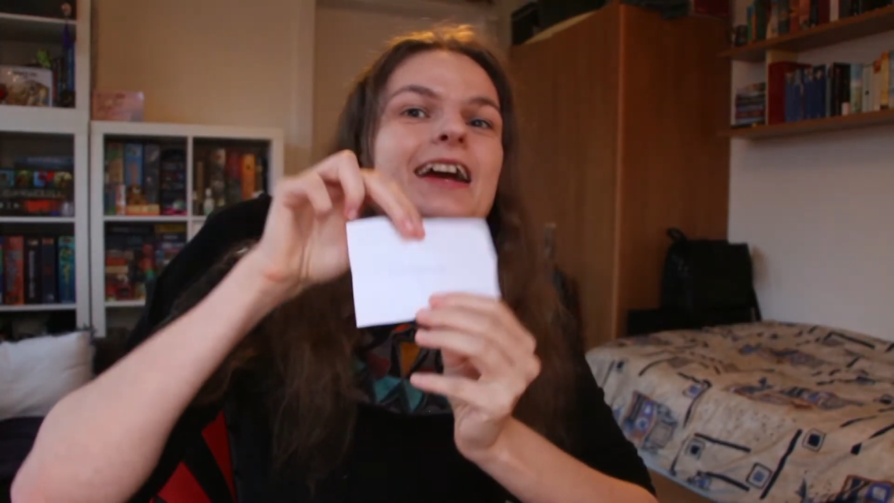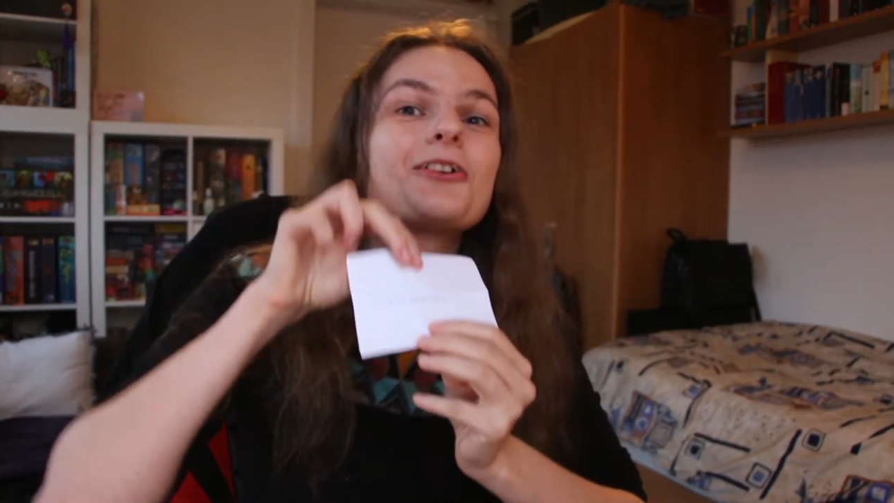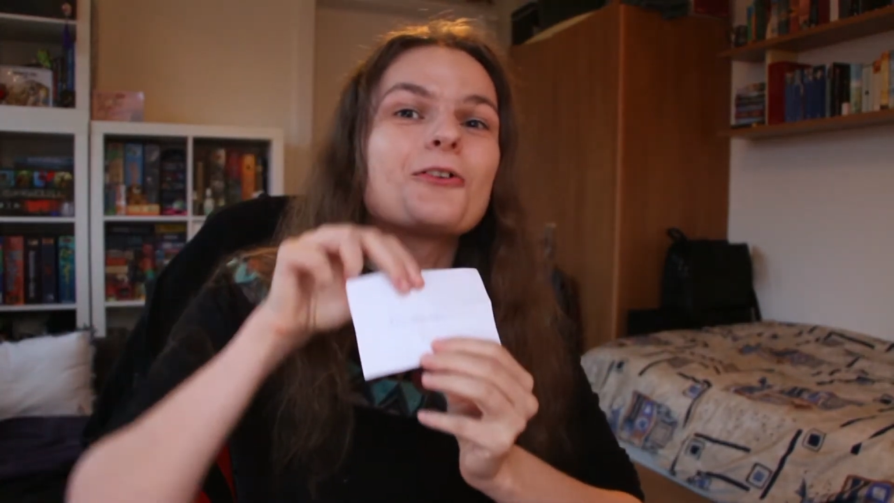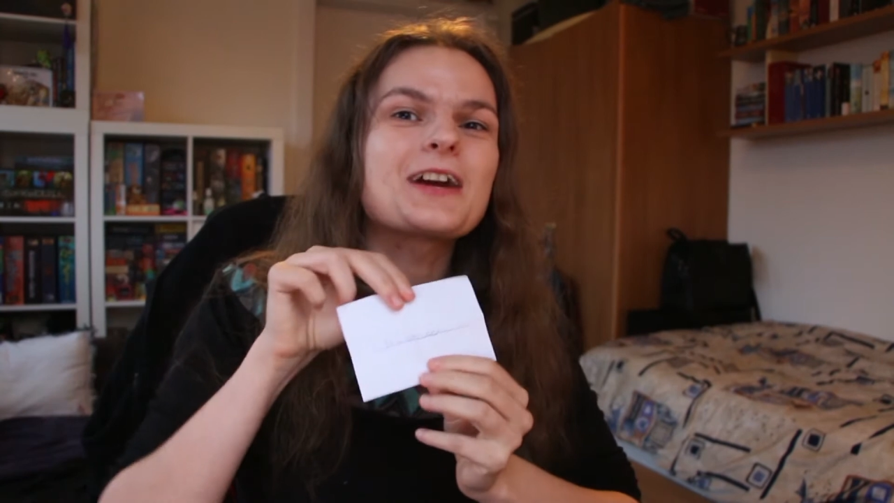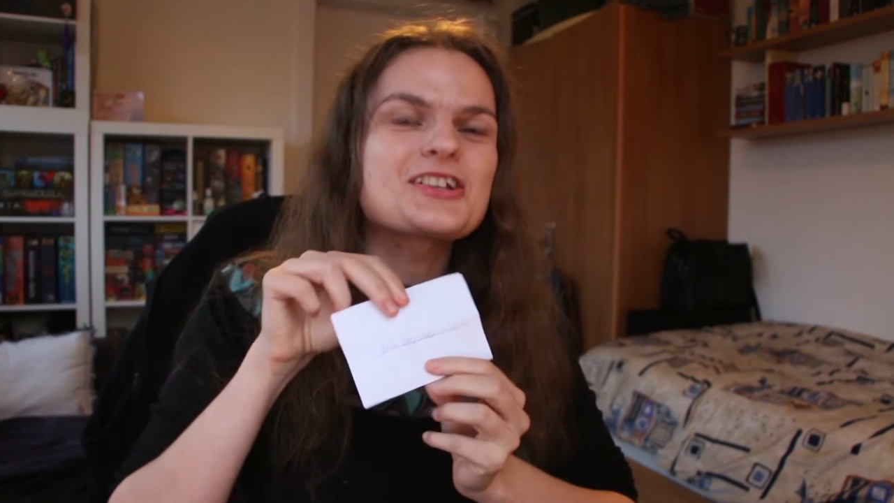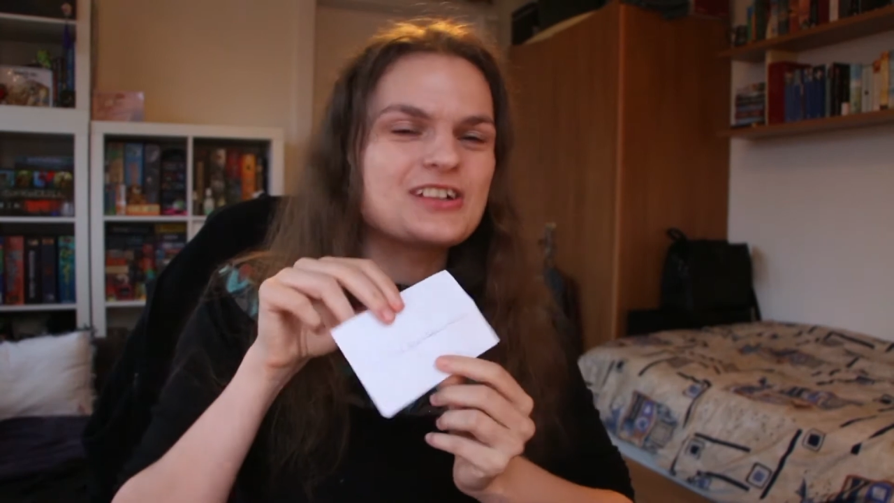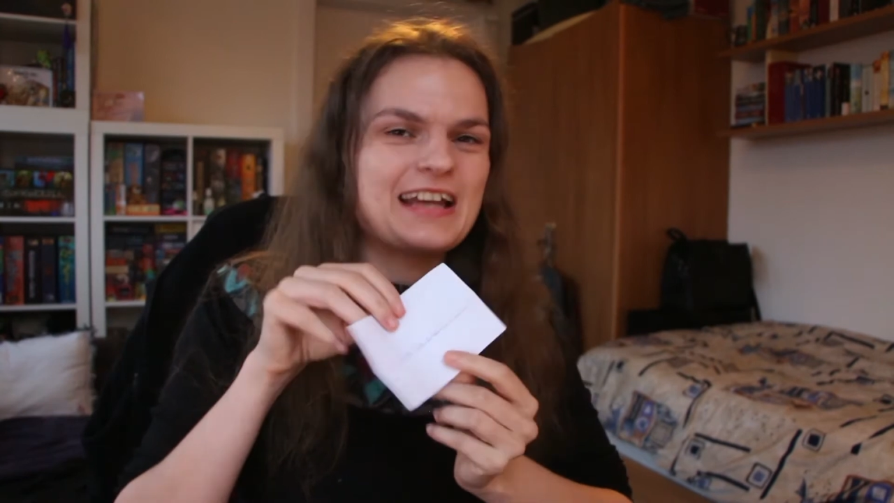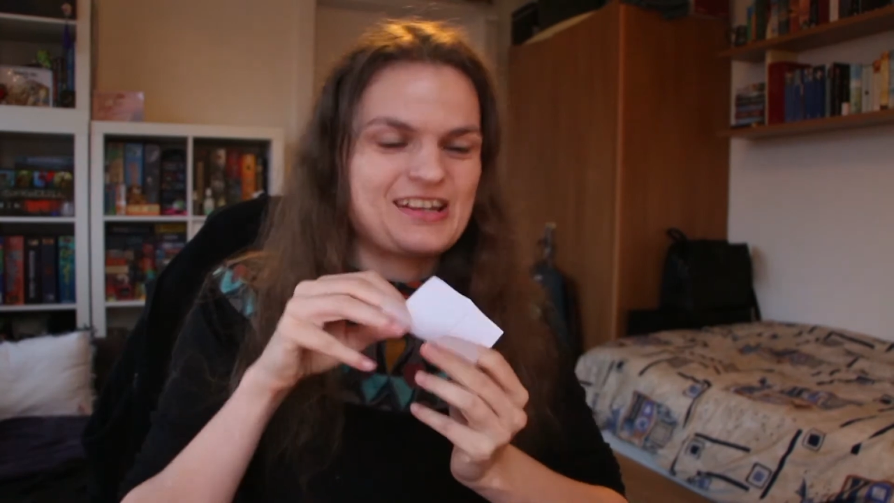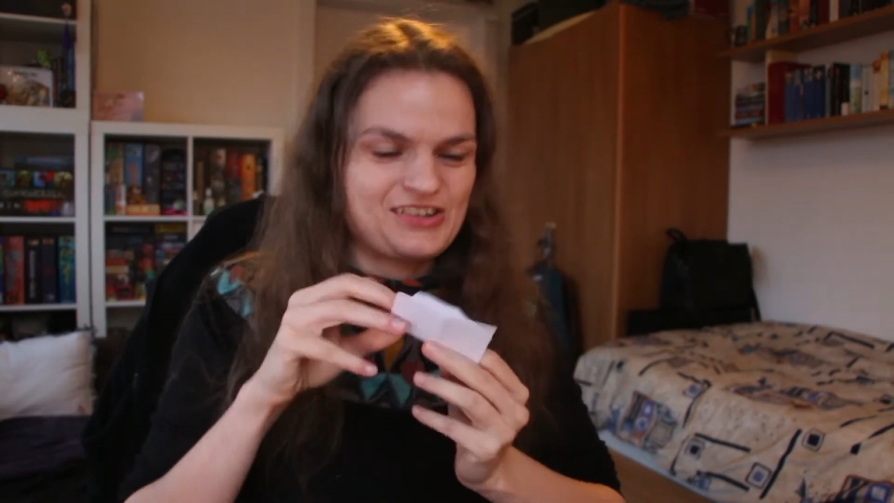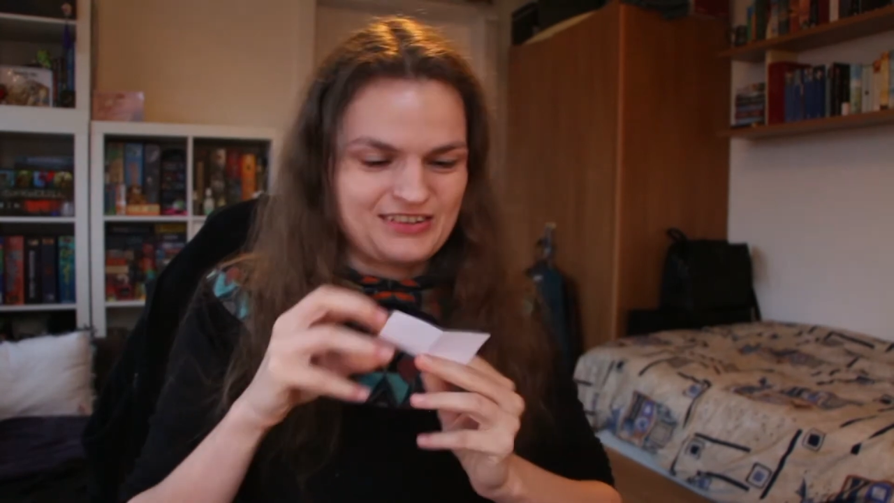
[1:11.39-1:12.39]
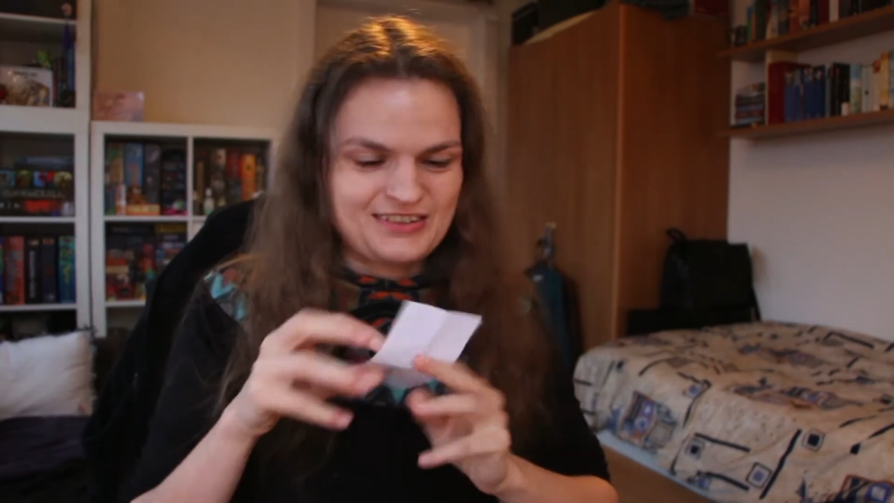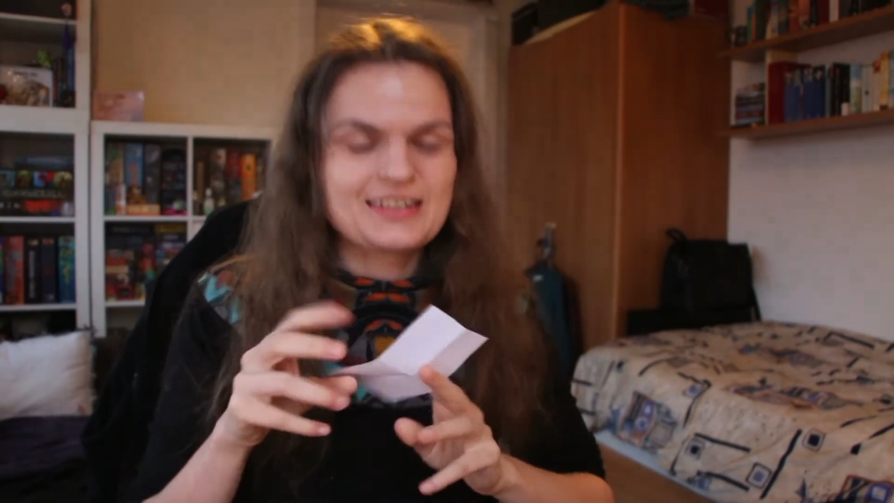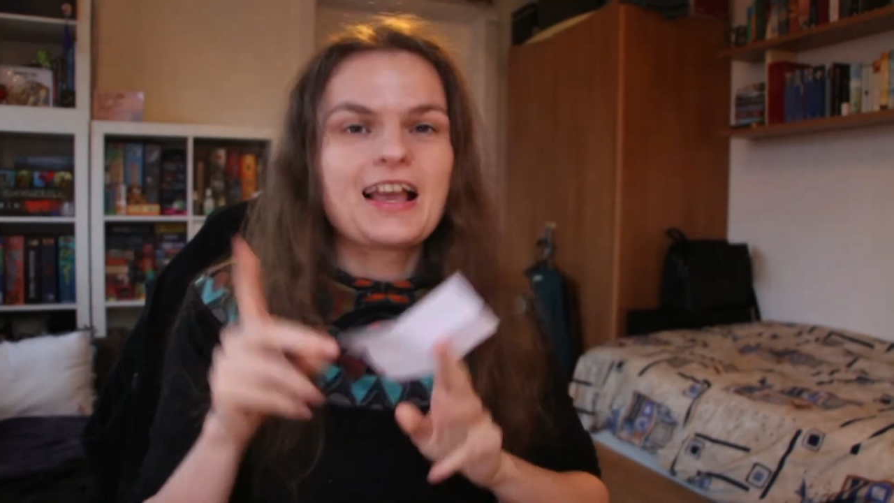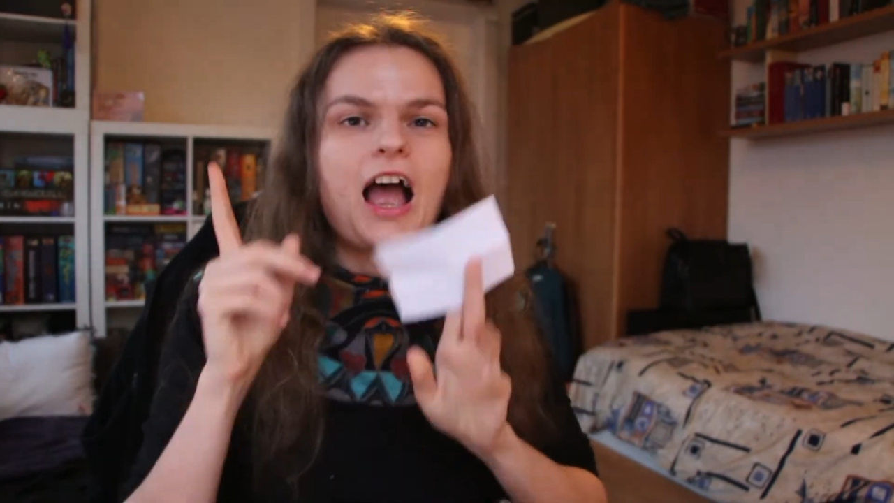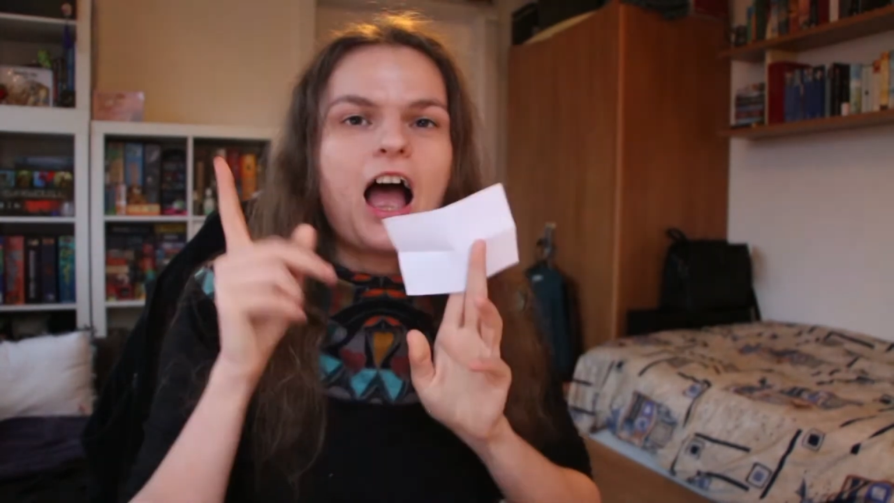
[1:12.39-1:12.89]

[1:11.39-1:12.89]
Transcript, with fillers: Congratulations.